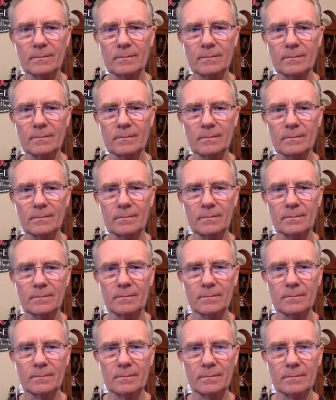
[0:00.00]

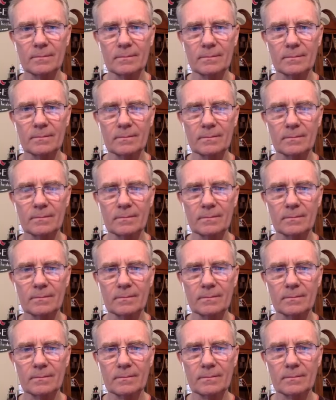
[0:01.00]

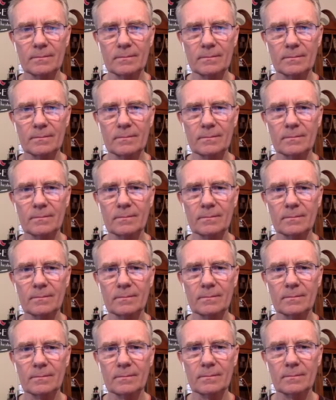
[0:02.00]

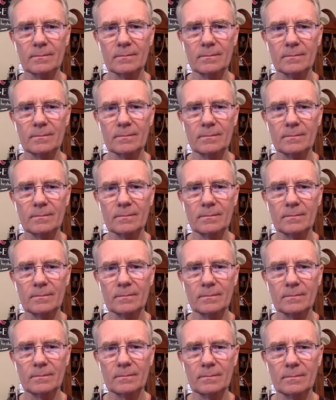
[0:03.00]

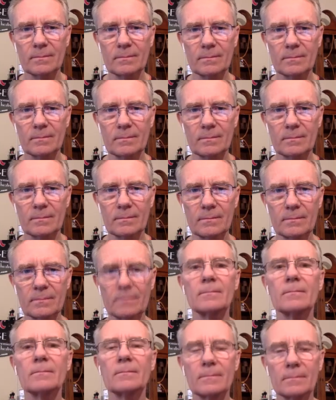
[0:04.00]

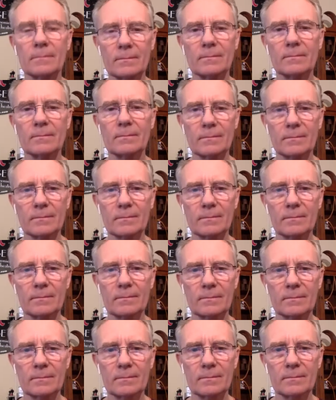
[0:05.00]

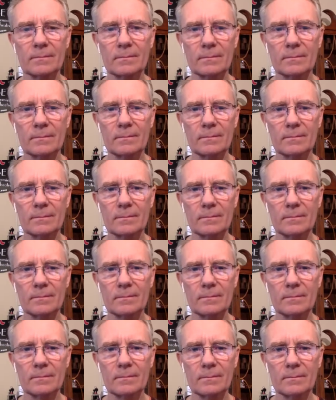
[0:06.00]

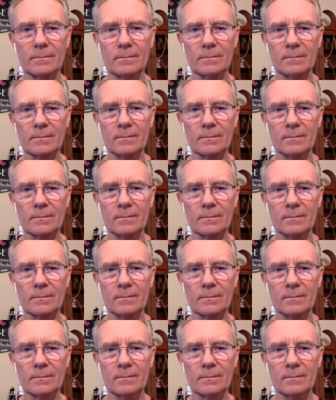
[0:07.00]
This person isn't speaking.